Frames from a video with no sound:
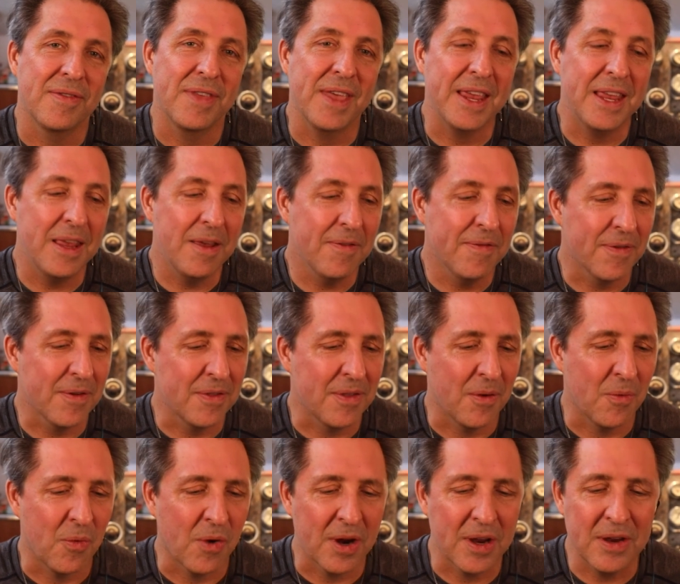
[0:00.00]
thank, thank you. you. for
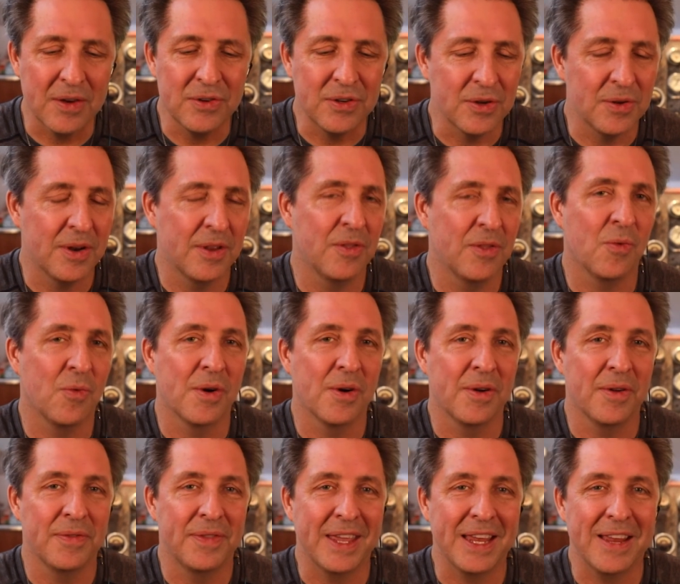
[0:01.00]
the work you're doing in the world.